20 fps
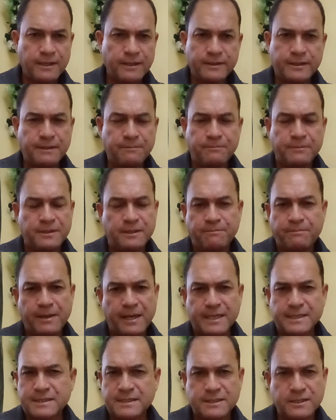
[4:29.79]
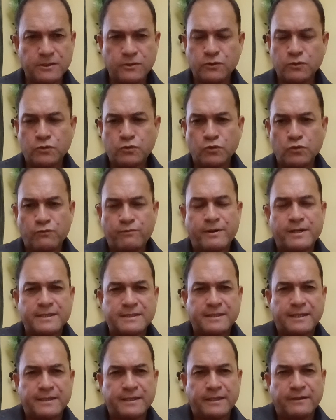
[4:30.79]
the best
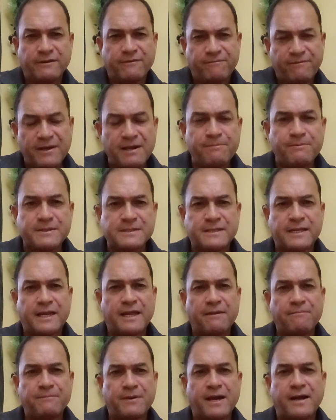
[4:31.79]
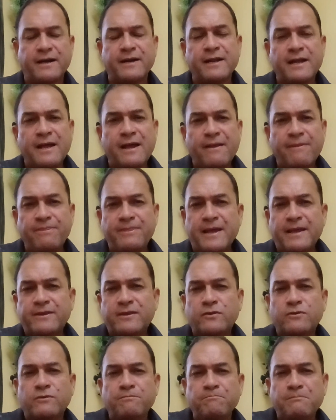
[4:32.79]
YouTubers that in the Philippines that I admire,
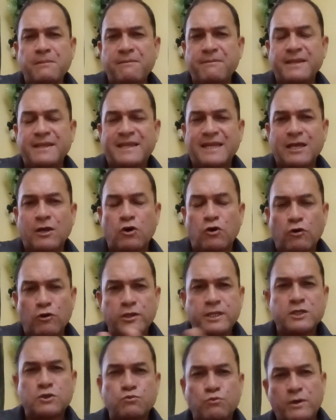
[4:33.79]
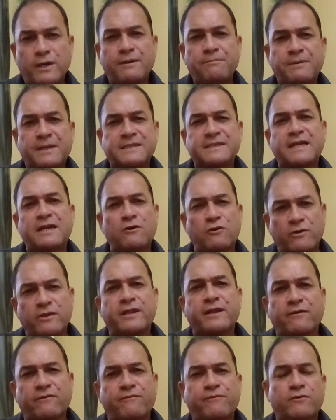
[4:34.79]
not maybe the oldest one, because there are
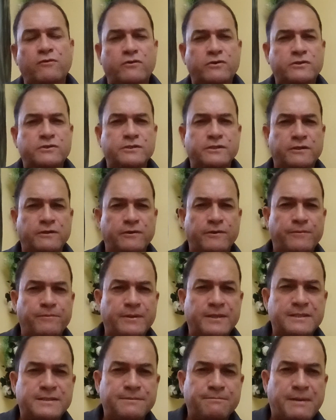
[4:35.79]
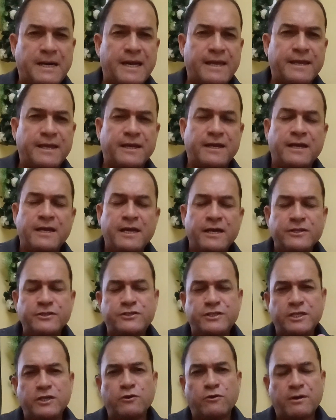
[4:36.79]
other, of course, there's Maya,
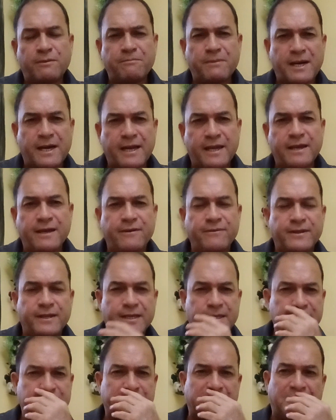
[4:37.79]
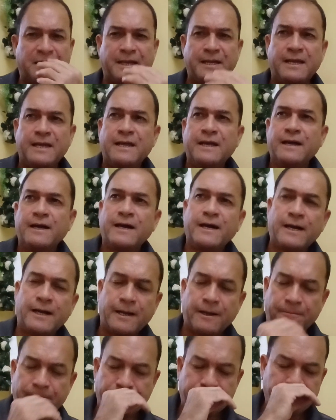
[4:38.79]
Gio and Maya, there is
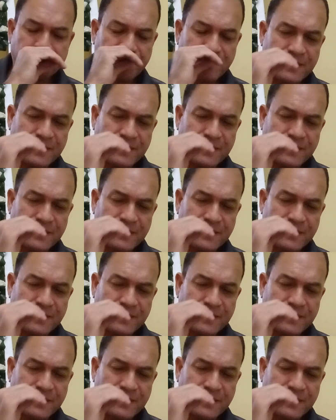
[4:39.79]
um,